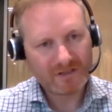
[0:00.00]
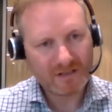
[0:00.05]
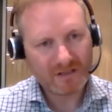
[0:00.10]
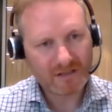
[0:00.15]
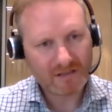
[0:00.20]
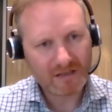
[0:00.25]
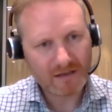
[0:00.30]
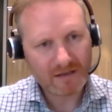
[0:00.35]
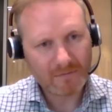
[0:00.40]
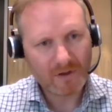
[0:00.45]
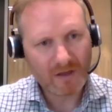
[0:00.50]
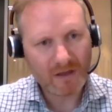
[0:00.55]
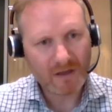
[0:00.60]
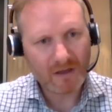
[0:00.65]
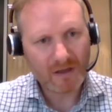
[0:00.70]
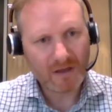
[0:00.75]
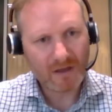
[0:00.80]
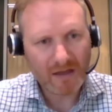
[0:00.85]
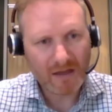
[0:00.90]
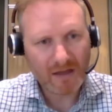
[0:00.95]
to
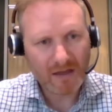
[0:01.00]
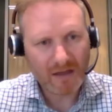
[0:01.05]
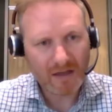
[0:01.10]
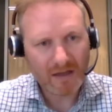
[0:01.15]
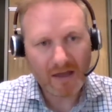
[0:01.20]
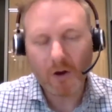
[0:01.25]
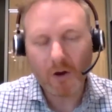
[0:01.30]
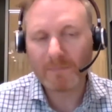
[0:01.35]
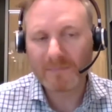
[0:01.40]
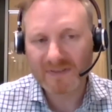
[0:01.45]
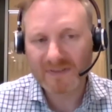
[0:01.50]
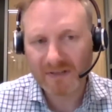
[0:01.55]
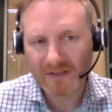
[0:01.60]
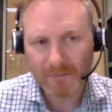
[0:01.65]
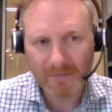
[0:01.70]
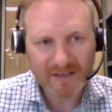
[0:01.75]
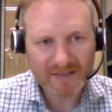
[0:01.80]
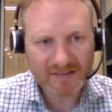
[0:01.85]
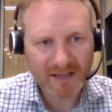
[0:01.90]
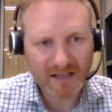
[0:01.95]
upskill
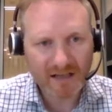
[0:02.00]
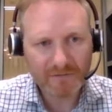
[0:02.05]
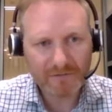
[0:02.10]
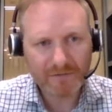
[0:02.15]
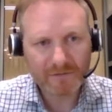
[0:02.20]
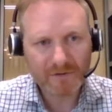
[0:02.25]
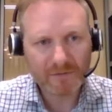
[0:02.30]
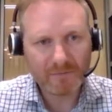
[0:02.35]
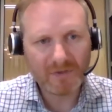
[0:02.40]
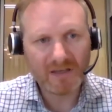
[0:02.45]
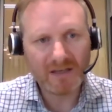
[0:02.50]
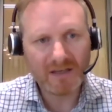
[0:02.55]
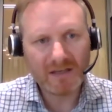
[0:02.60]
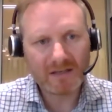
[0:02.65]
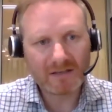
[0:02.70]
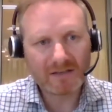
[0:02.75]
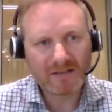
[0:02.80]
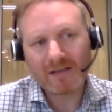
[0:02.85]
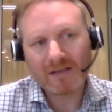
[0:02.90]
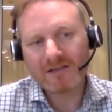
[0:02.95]
myself
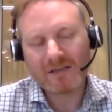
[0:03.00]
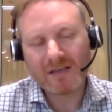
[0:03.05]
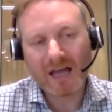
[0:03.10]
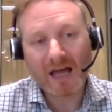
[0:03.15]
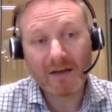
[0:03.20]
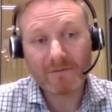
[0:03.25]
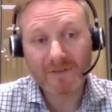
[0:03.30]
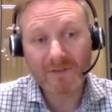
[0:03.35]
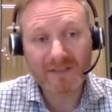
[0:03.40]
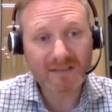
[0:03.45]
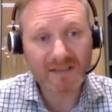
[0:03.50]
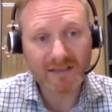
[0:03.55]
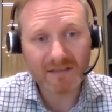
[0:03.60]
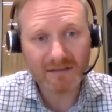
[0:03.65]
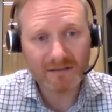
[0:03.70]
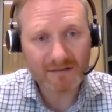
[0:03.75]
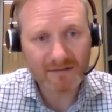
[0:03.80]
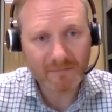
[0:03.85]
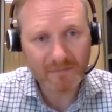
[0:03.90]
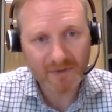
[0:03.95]
to have the
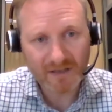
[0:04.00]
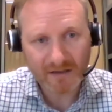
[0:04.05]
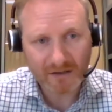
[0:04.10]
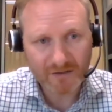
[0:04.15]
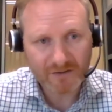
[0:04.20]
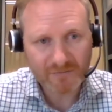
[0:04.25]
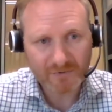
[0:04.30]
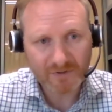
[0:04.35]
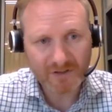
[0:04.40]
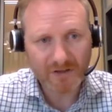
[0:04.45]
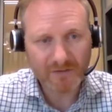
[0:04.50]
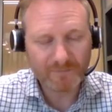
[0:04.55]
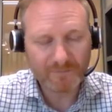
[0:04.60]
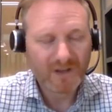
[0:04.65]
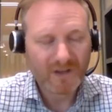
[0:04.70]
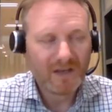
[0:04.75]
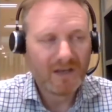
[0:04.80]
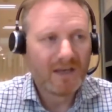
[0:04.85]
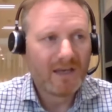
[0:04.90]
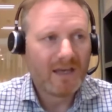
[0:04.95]
skills to be an entrepreneur.
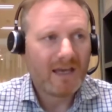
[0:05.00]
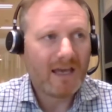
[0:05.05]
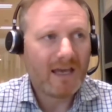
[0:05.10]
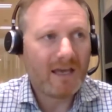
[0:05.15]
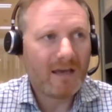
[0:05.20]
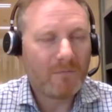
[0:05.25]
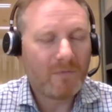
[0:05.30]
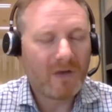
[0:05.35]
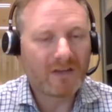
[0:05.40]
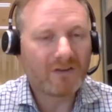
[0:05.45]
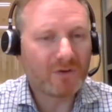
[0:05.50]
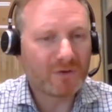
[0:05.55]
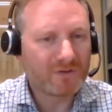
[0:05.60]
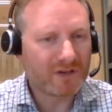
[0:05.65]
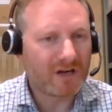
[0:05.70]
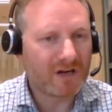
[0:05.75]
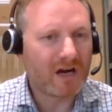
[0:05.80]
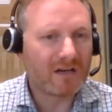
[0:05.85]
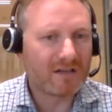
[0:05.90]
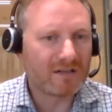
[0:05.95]
Those are
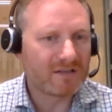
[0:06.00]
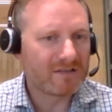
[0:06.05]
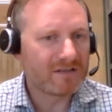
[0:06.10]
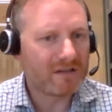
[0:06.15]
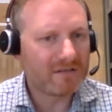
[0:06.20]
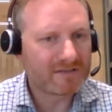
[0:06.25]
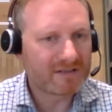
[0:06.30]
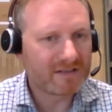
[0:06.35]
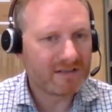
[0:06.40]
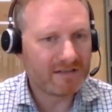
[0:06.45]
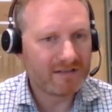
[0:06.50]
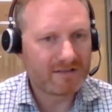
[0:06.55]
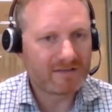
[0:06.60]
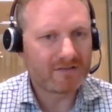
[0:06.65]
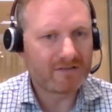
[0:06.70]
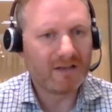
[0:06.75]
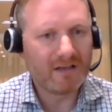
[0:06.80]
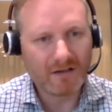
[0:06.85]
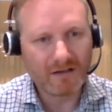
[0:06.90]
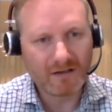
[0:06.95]
hard and soft skills. So
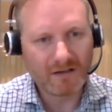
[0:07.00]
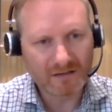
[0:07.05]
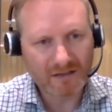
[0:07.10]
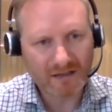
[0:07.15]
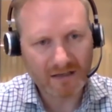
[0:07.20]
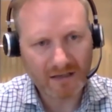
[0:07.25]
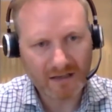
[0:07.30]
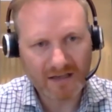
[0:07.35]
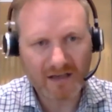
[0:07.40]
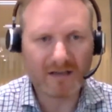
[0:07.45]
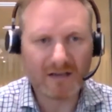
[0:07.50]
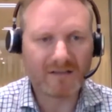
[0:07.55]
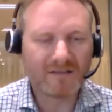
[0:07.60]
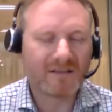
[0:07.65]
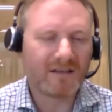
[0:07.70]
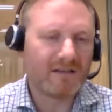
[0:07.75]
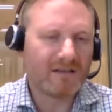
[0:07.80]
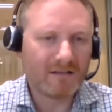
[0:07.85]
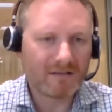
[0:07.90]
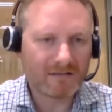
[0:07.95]
I learned kind of like hard
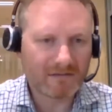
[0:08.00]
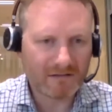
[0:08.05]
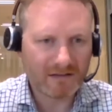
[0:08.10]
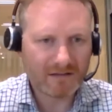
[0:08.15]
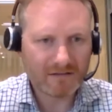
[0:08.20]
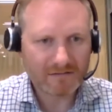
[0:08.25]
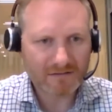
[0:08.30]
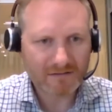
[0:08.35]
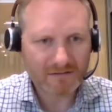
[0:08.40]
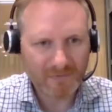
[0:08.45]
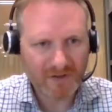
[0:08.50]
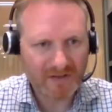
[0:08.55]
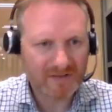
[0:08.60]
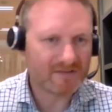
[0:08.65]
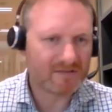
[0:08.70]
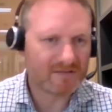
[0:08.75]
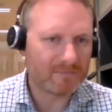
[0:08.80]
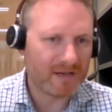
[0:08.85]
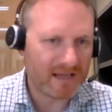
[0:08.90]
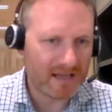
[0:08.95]
skills around
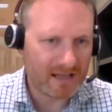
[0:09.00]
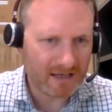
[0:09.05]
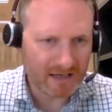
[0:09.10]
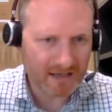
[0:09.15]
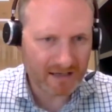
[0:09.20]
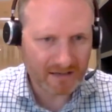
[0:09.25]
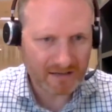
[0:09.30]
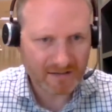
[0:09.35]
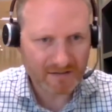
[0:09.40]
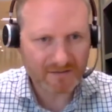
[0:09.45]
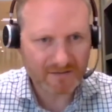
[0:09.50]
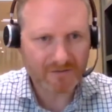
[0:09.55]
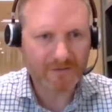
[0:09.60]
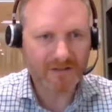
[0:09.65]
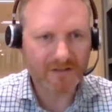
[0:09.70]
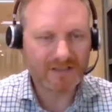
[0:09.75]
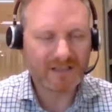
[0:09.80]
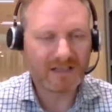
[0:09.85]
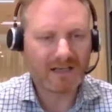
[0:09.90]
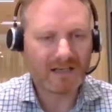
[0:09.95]
business planning and
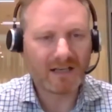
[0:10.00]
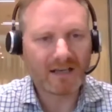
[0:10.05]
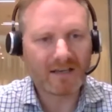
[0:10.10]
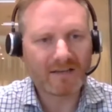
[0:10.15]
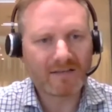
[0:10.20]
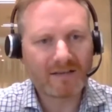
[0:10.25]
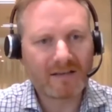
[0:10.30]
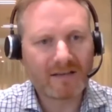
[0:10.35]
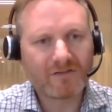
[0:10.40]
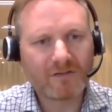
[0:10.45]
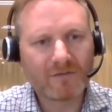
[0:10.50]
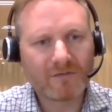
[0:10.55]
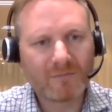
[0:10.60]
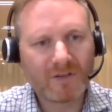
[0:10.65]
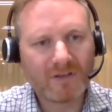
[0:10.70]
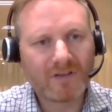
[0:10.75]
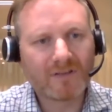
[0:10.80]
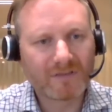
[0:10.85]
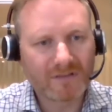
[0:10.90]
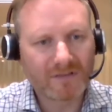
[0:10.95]
storytelling, etc.
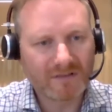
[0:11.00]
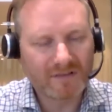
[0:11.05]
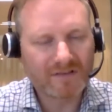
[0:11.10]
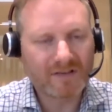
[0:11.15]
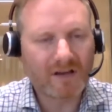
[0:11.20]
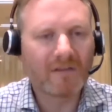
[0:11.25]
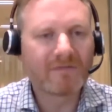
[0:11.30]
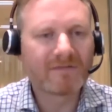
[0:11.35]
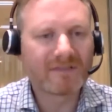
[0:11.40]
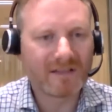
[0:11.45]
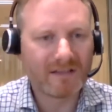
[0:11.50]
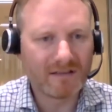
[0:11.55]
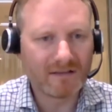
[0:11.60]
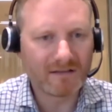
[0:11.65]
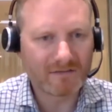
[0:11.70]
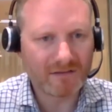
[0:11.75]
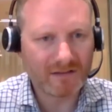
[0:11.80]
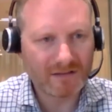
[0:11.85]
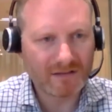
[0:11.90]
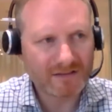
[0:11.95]
But also the soft
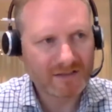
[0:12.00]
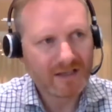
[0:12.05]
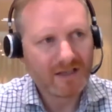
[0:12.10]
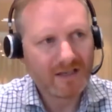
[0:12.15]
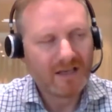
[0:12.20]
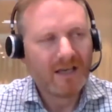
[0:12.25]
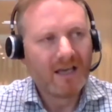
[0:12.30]
skills around